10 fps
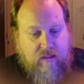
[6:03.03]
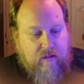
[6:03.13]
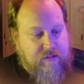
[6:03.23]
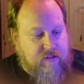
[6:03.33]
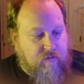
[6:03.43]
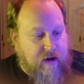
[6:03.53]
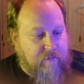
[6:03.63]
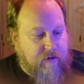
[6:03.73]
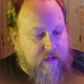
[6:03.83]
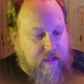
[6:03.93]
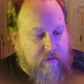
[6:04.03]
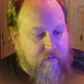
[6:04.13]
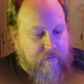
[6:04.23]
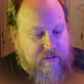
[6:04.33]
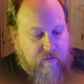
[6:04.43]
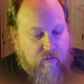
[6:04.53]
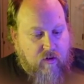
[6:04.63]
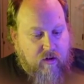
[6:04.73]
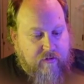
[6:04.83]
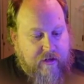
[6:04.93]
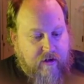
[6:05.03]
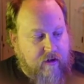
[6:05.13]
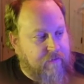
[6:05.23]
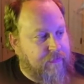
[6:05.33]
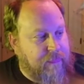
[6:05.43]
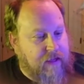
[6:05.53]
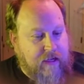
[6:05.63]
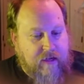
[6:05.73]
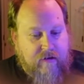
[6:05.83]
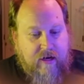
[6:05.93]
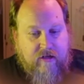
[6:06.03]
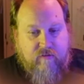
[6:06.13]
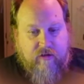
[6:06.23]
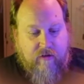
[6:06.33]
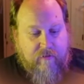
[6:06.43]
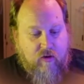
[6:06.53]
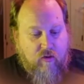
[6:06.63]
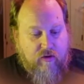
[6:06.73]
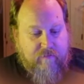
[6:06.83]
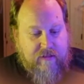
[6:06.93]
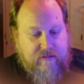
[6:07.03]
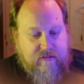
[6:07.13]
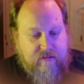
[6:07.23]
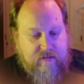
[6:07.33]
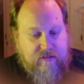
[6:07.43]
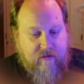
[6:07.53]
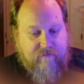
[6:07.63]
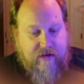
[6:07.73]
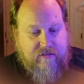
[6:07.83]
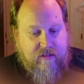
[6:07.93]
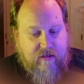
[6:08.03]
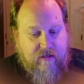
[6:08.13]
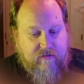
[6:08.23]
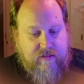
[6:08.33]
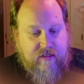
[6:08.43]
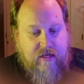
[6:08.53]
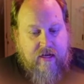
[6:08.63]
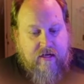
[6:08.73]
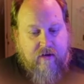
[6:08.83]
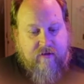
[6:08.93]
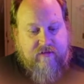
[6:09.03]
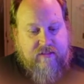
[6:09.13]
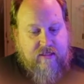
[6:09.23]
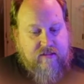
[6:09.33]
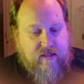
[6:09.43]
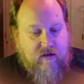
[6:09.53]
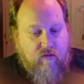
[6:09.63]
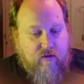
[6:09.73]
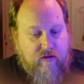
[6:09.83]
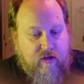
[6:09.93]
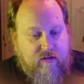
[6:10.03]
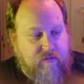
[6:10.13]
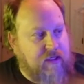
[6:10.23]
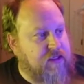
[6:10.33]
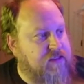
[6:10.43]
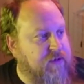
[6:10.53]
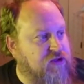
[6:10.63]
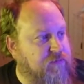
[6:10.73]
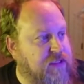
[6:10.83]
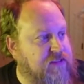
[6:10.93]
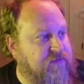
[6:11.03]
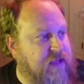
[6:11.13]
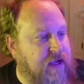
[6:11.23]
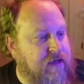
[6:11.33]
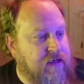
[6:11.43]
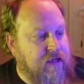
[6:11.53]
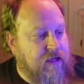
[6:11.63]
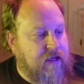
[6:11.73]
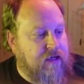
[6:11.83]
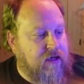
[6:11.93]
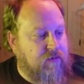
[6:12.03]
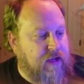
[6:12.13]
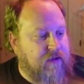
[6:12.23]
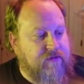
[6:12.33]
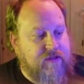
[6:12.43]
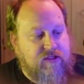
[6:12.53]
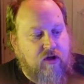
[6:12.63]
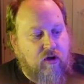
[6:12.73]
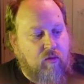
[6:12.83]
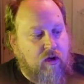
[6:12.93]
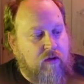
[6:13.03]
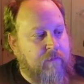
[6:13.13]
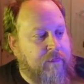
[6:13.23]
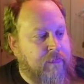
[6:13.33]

Let's grab, I'll grab a double wall there, and actually we can grab a corner piece and see how fast that kind of goes in. Now we have this inside corner here, so we need a special piece for that. And here we have this skull wall